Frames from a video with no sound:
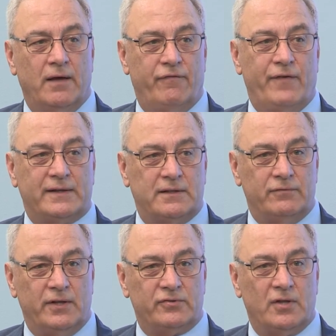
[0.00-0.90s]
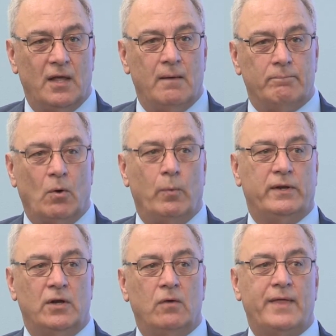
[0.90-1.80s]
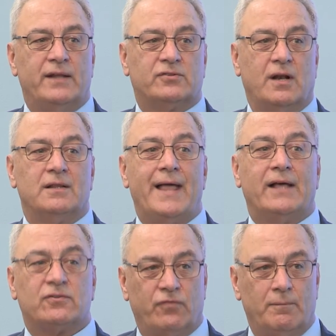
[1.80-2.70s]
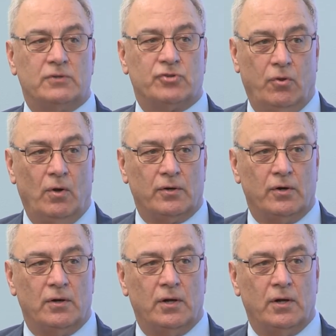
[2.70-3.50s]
effectiveness, but we know that it's going to last for much longer.